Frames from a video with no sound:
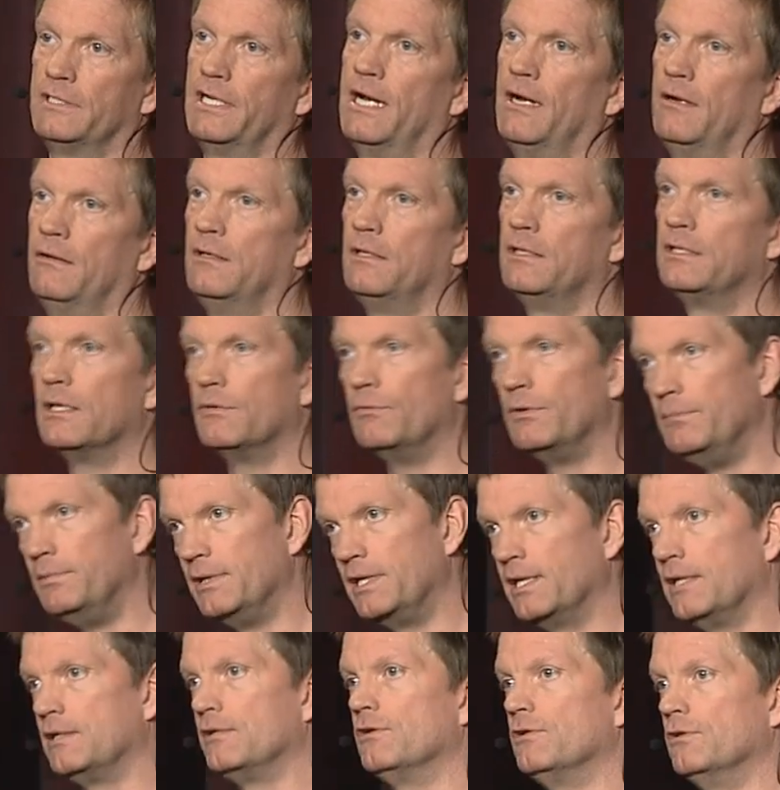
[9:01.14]
now that we
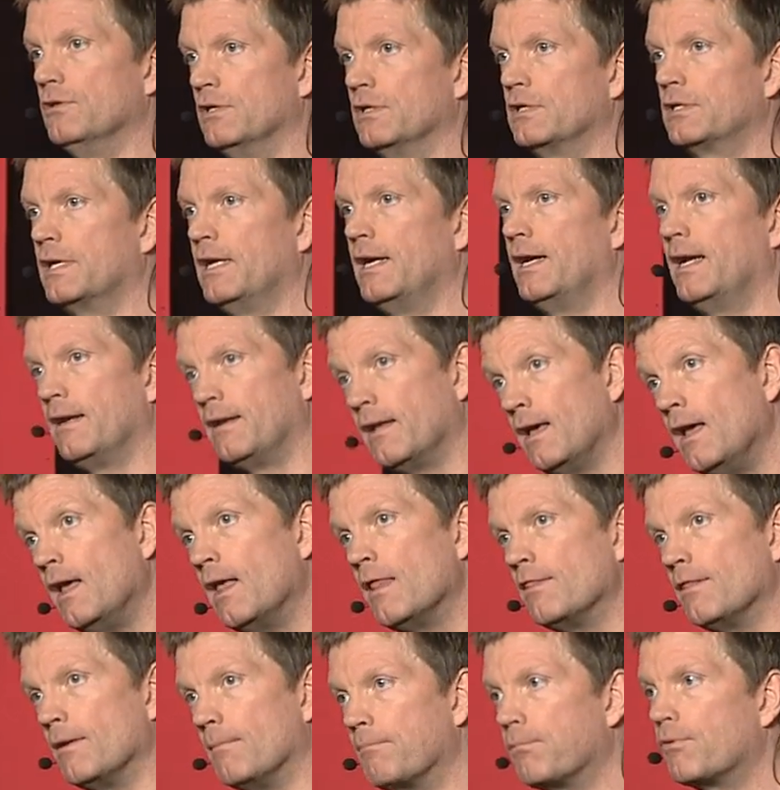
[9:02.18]
begin to look at
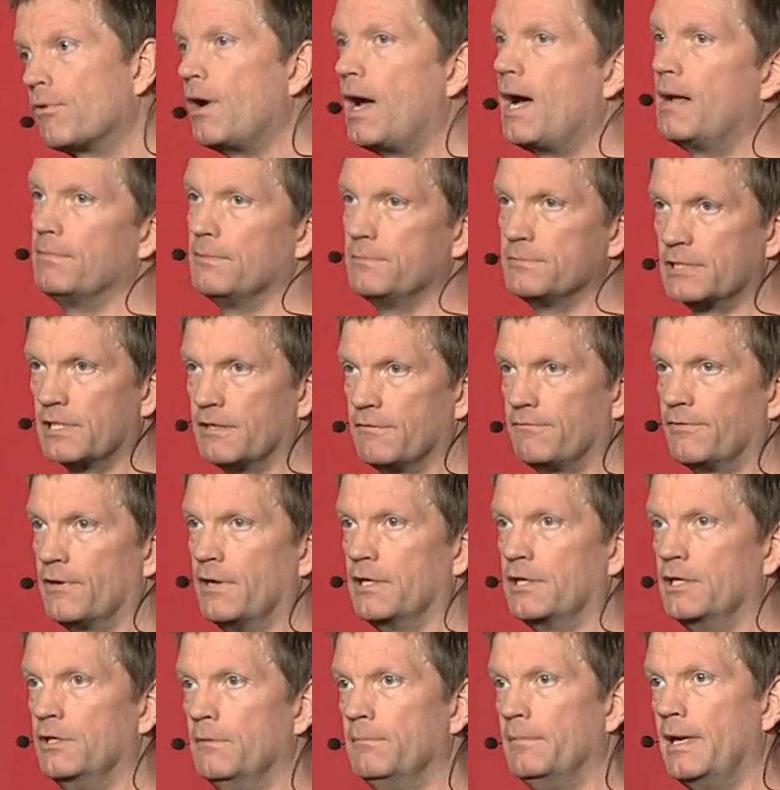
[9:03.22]
the problems
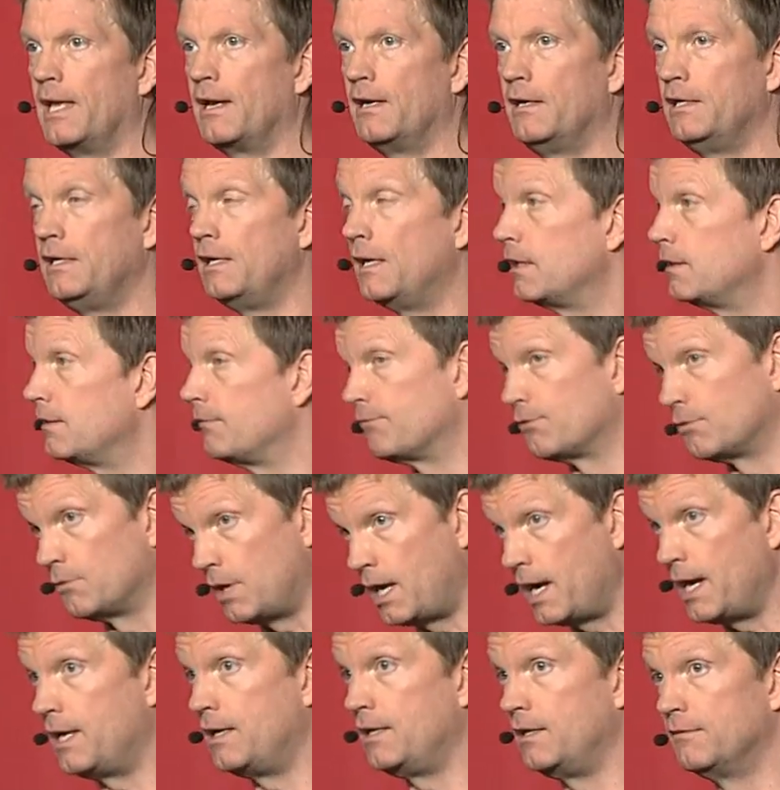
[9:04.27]
confronting humanity and the
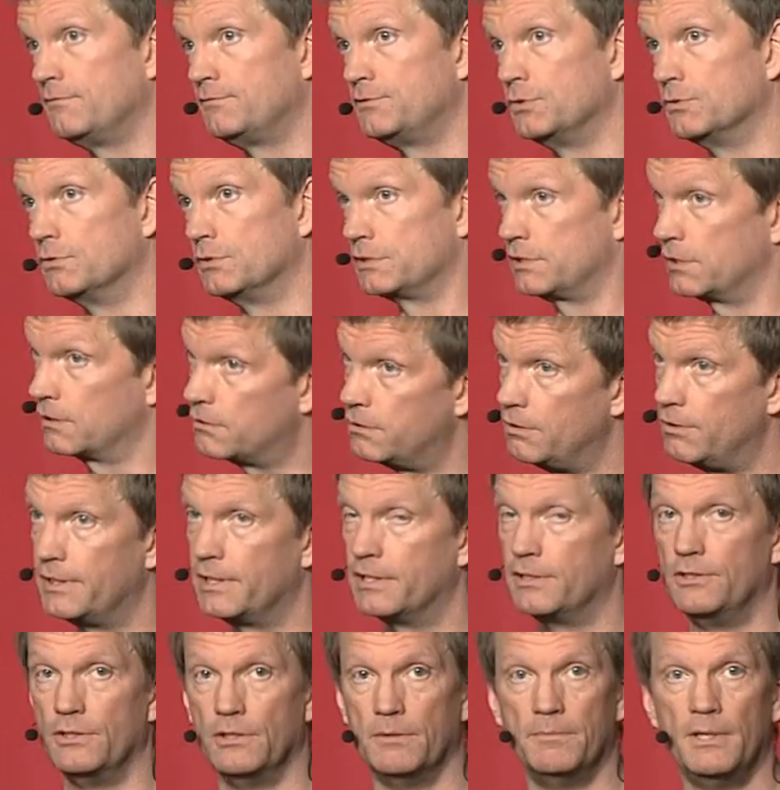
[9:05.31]
variety of tools, including
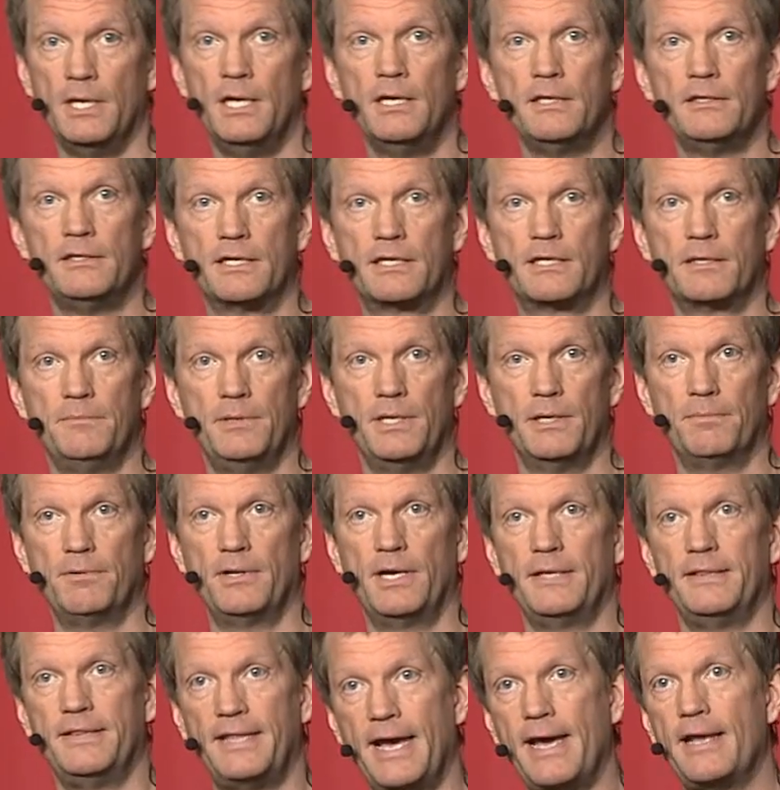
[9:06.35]
Hadoop, that can be
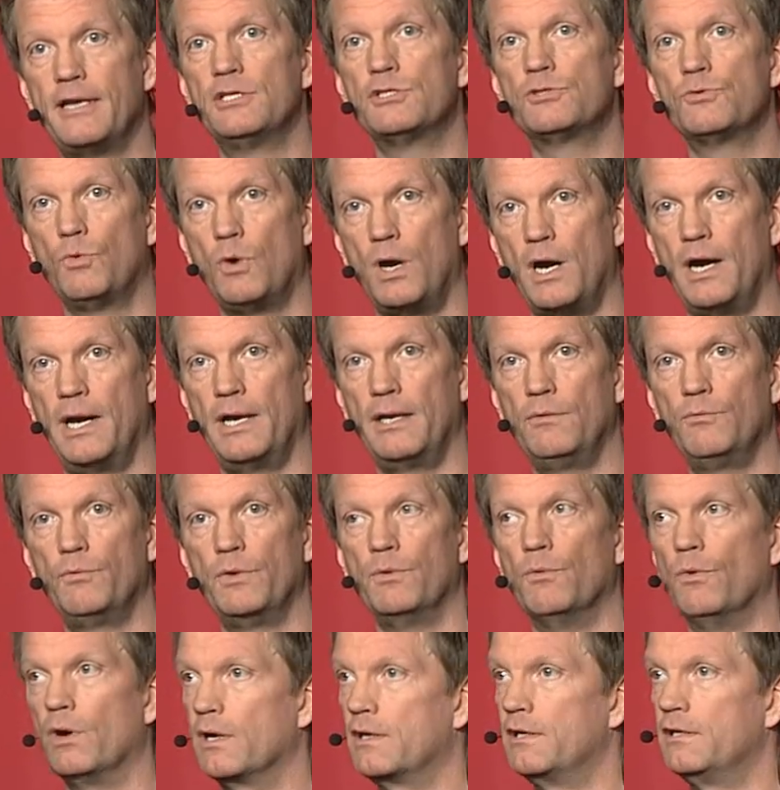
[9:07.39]
applied. That is why we
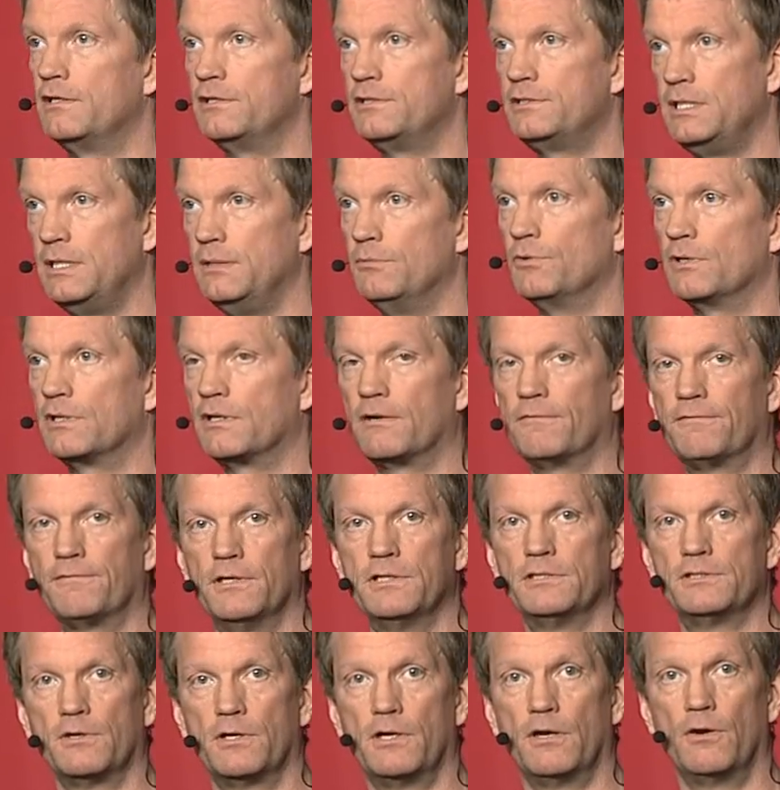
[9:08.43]
wanted to team with our
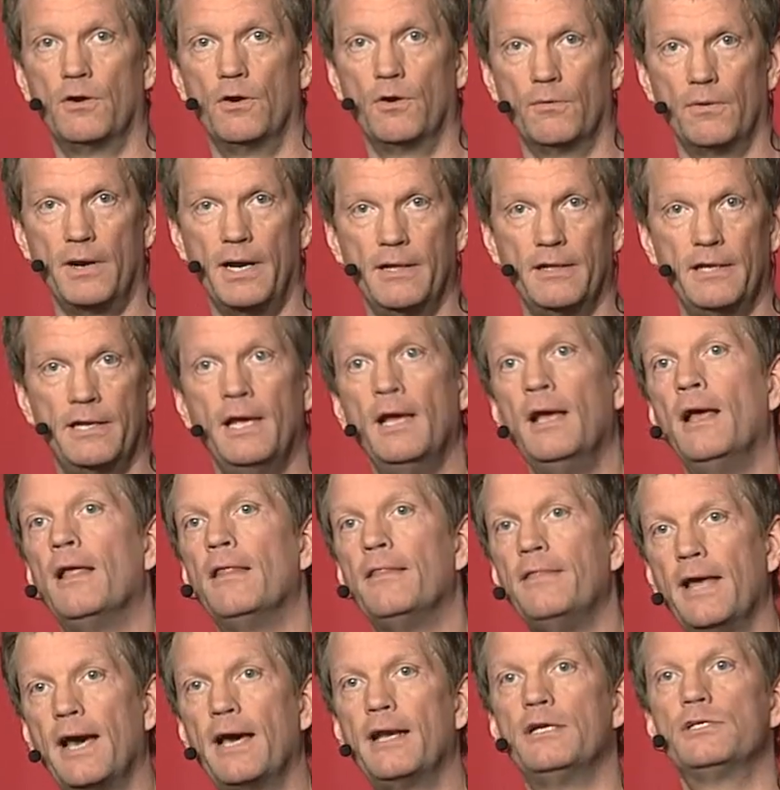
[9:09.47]
friends at O'Reilly.
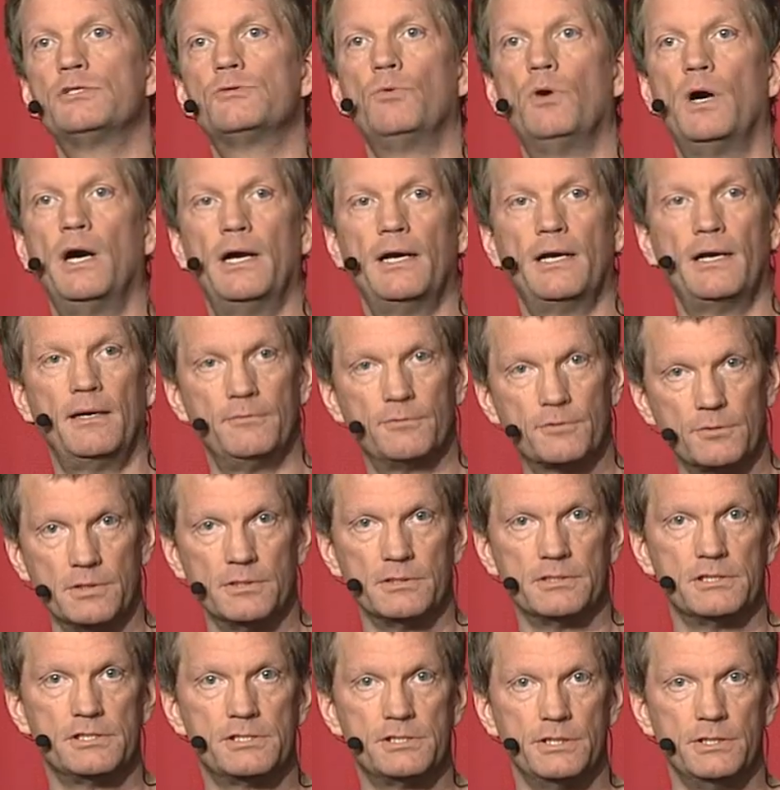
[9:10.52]
That is why I'm
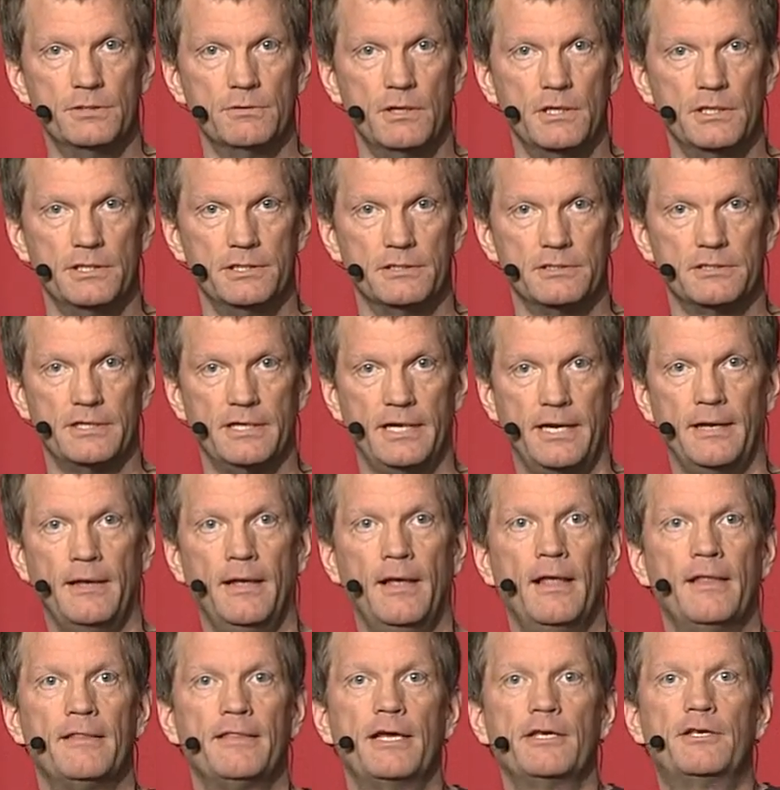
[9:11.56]
thrilled to see you all here today.
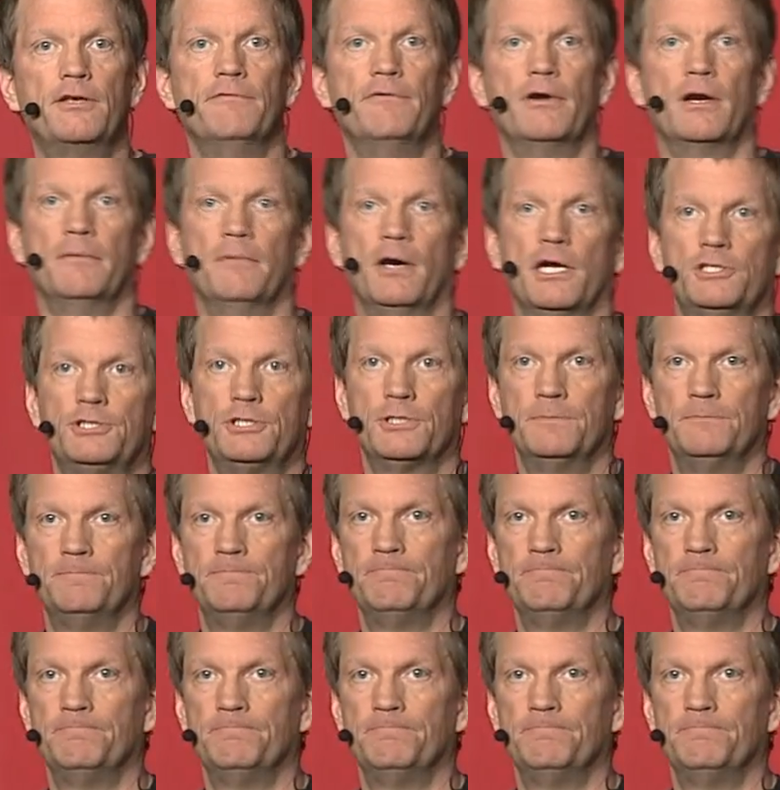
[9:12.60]
Thank you very much.